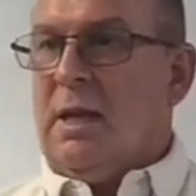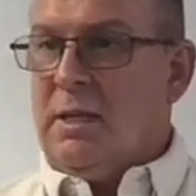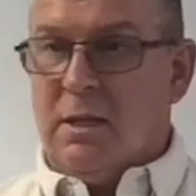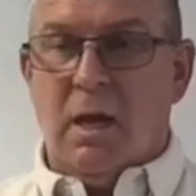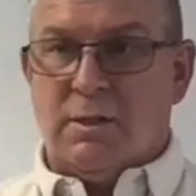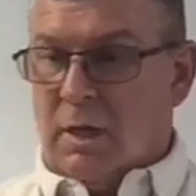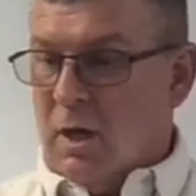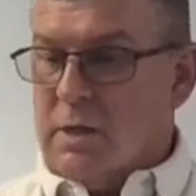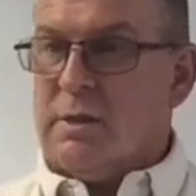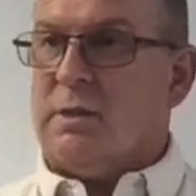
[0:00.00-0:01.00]
It does. It
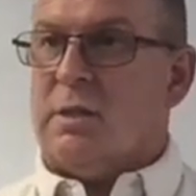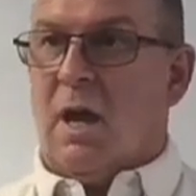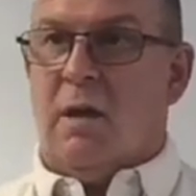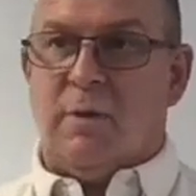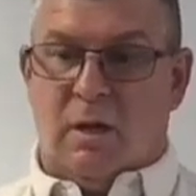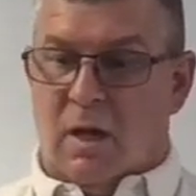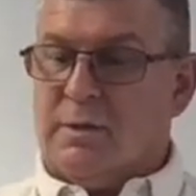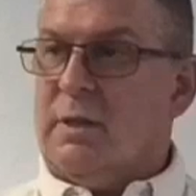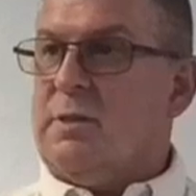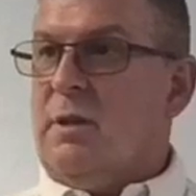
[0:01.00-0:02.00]
costs us time. It costs us